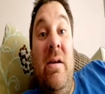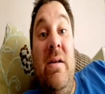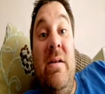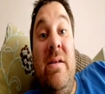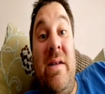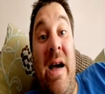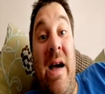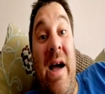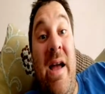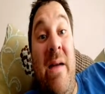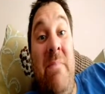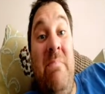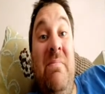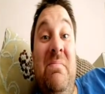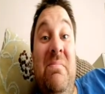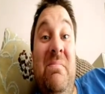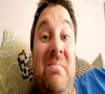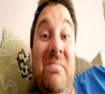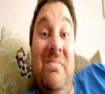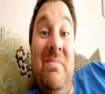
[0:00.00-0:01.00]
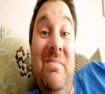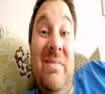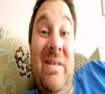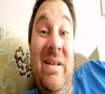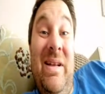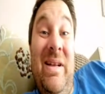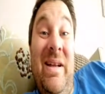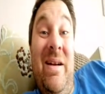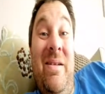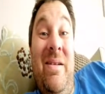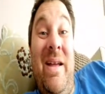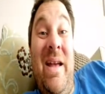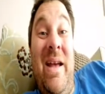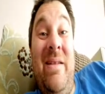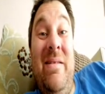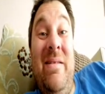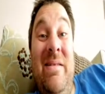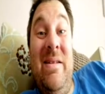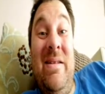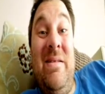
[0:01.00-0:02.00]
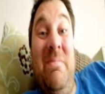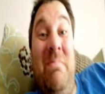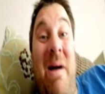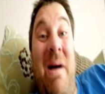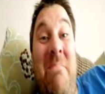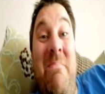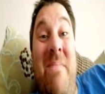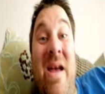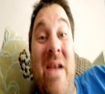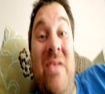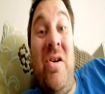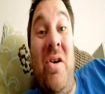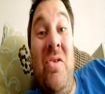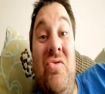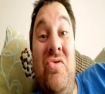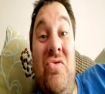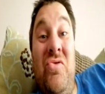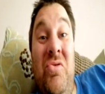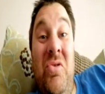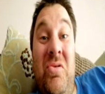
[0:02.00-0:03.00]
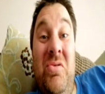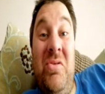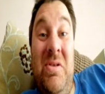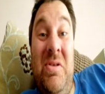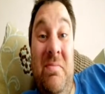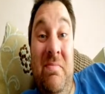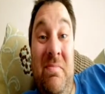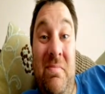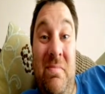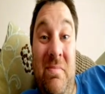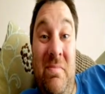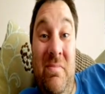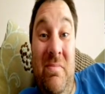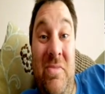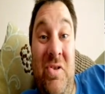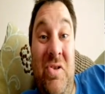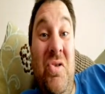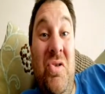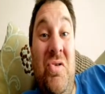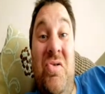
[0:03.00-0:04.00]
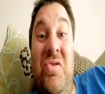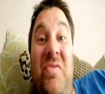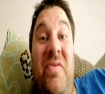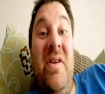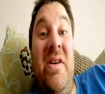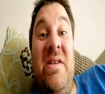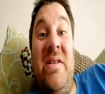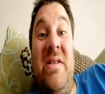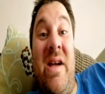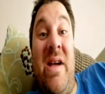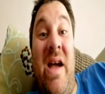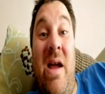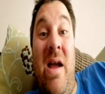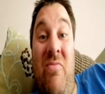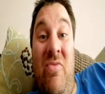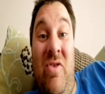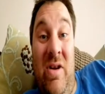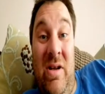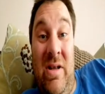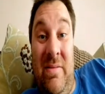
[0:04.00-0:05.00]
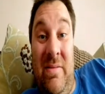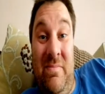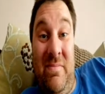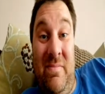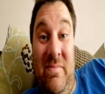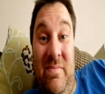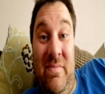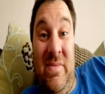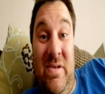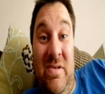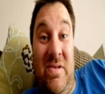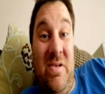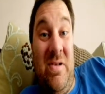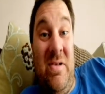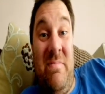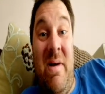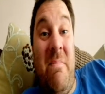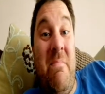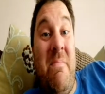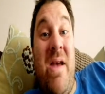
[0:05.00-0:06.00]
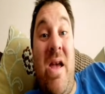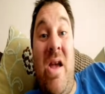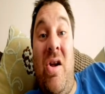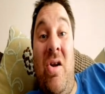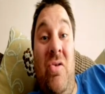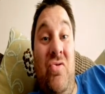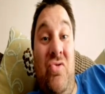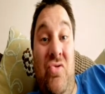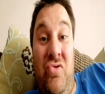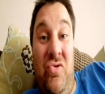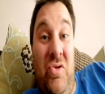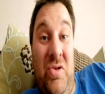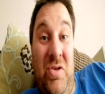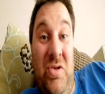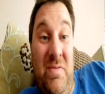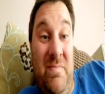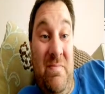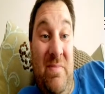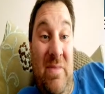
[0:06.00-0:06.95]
Time, there you go again, it's a man-made construct. There's no such thing as time, really. It's just a man-made construct.